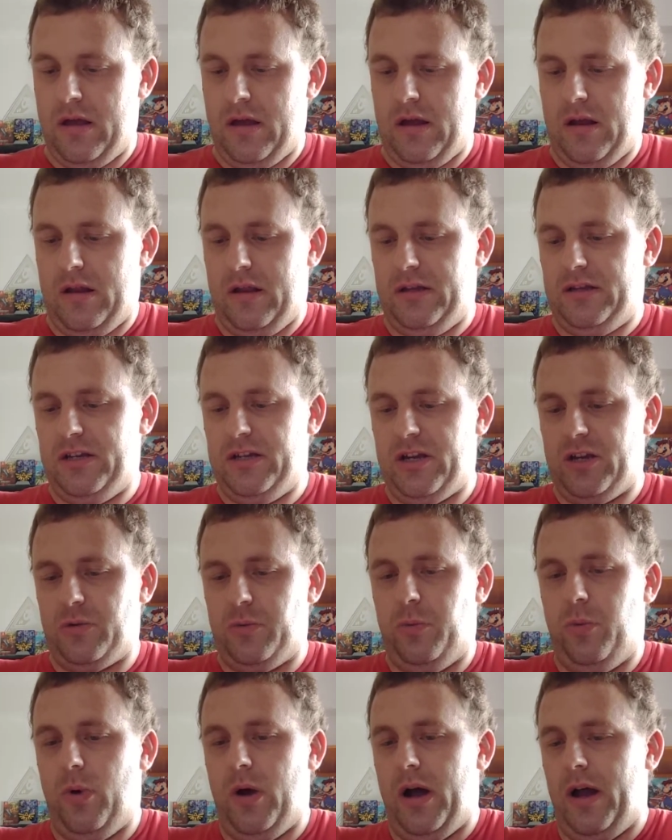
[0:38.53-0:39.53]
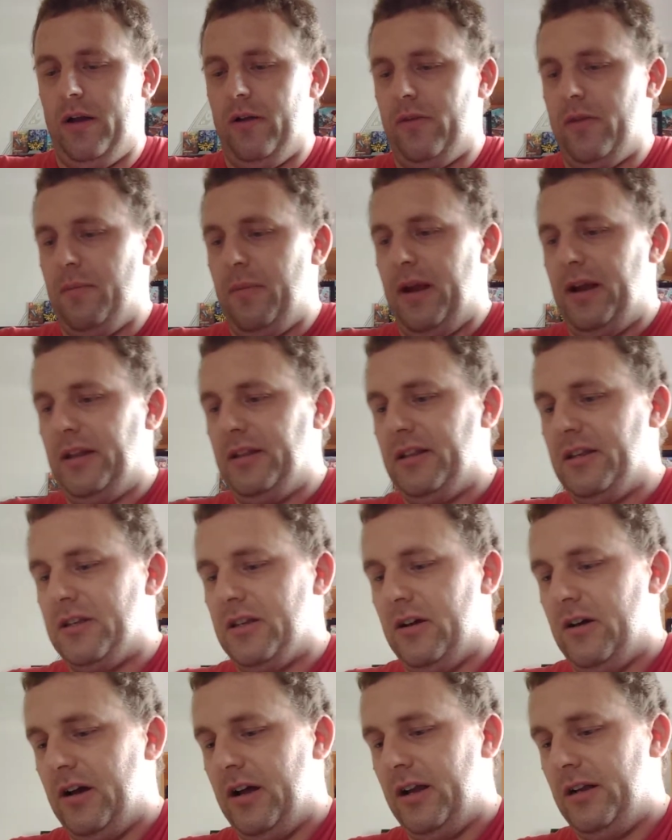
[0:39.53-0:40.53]
this is just one of the many
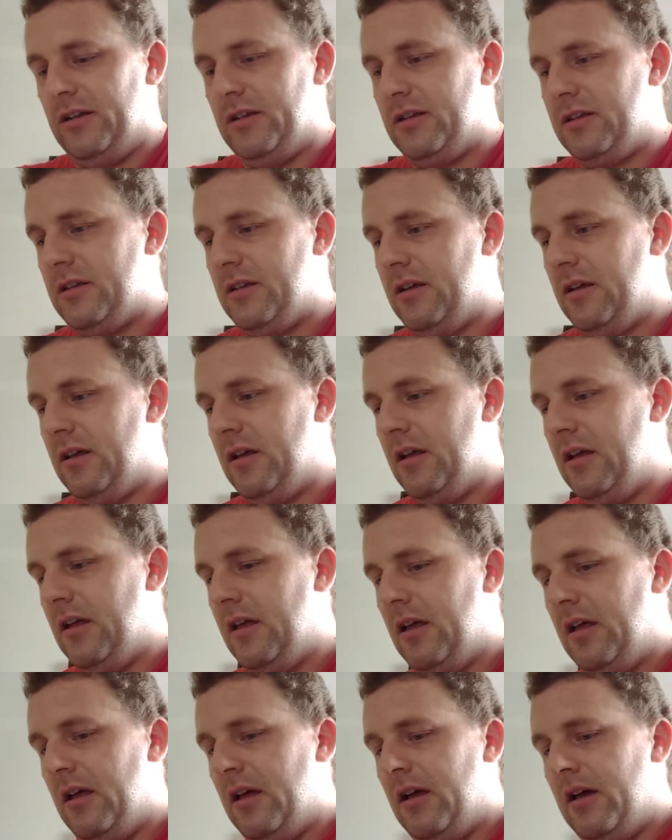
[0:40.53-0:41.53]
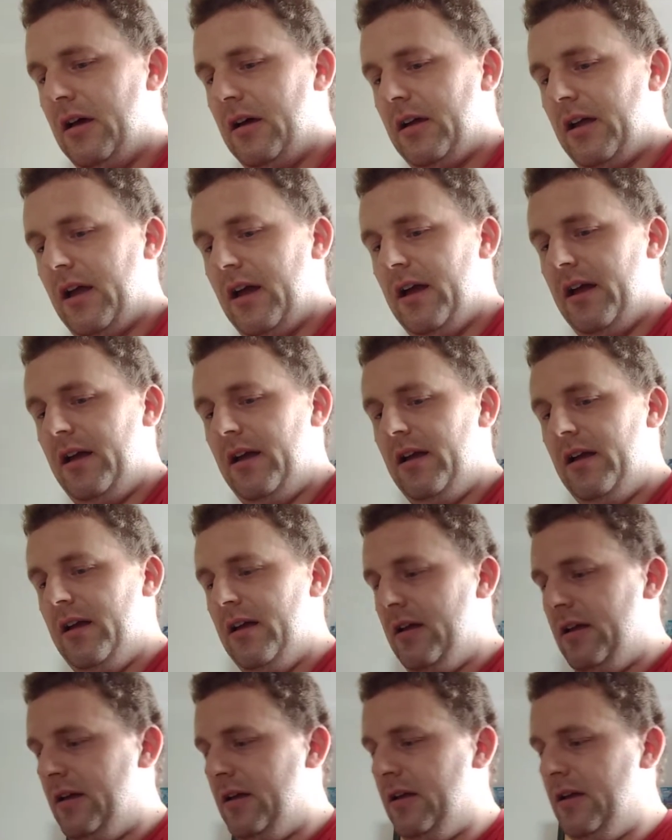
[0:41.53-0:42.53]
designs. Okay,
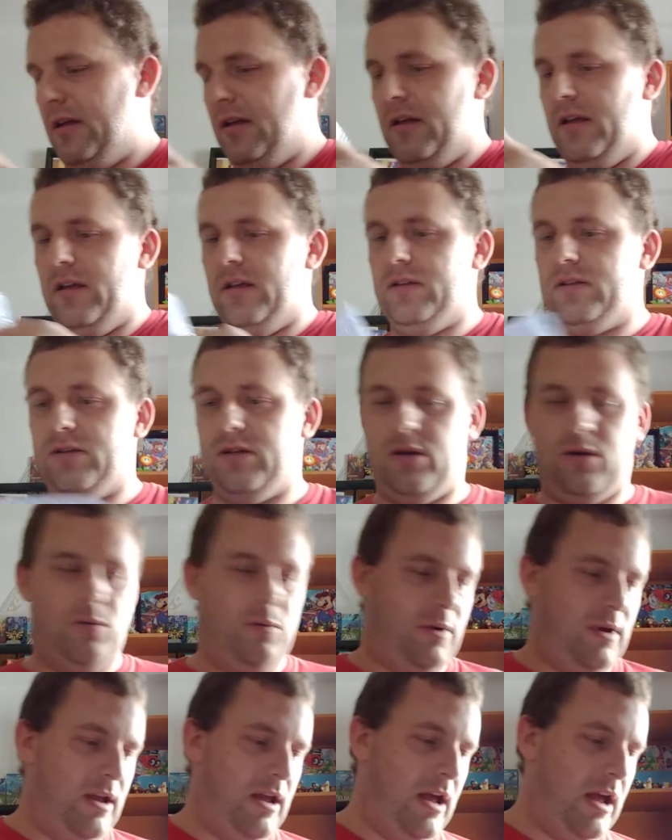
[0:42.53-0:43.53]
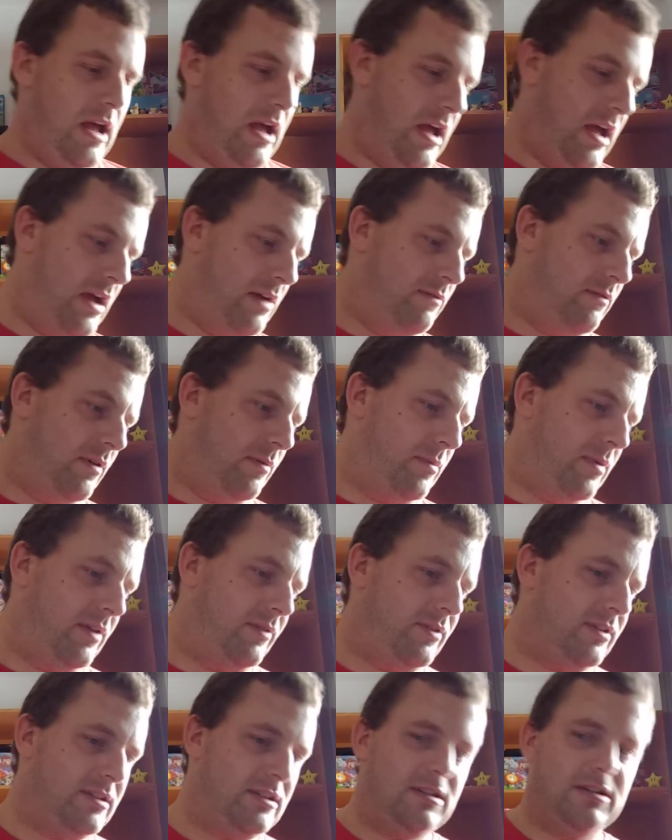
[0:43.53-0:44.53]
so we have, I believe
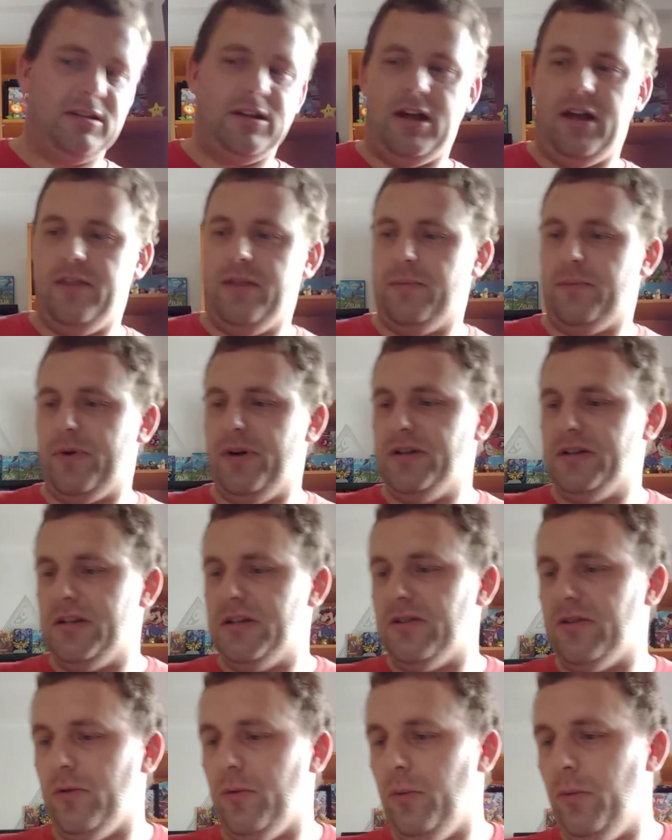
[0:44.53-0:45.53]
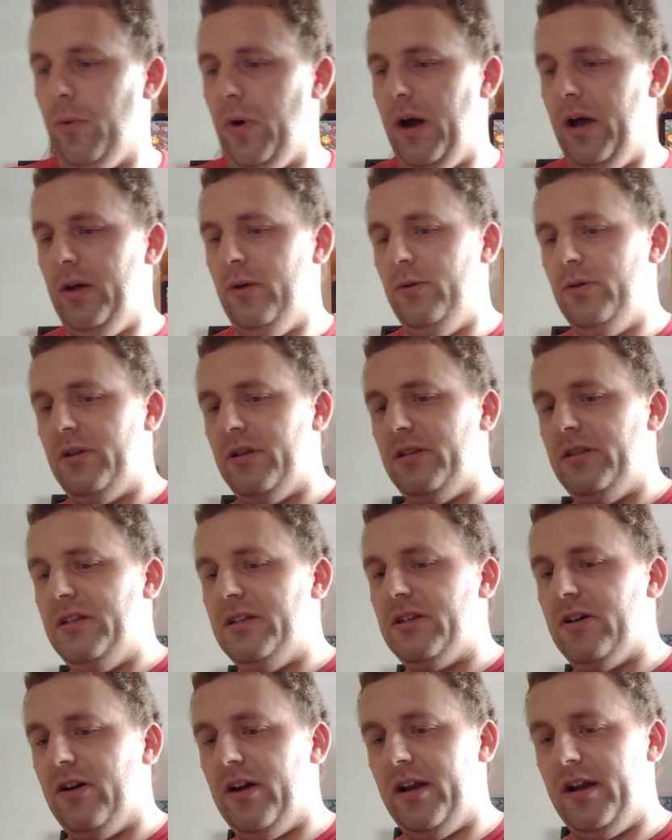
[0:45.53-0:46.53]
this is like the Princess of the Wild
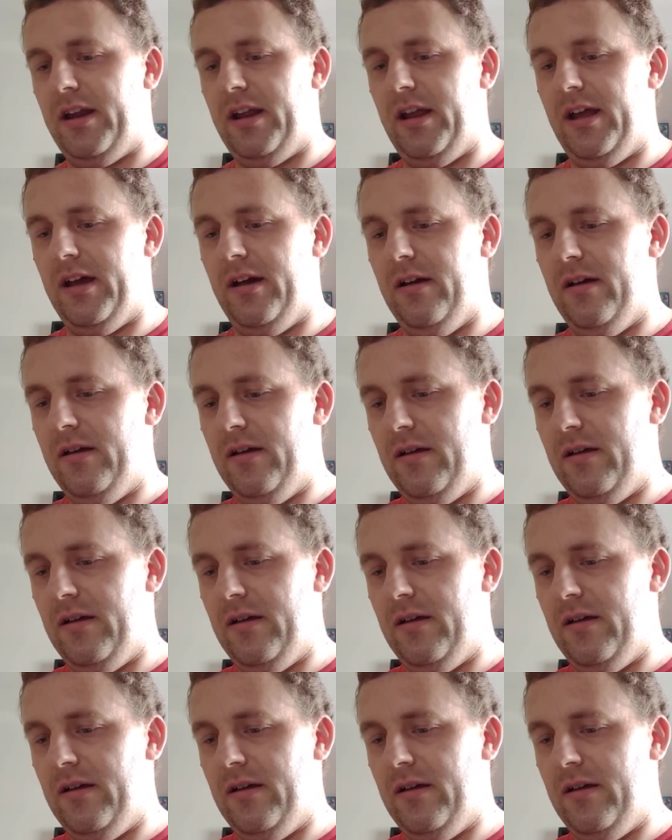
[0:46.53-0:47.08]
design here,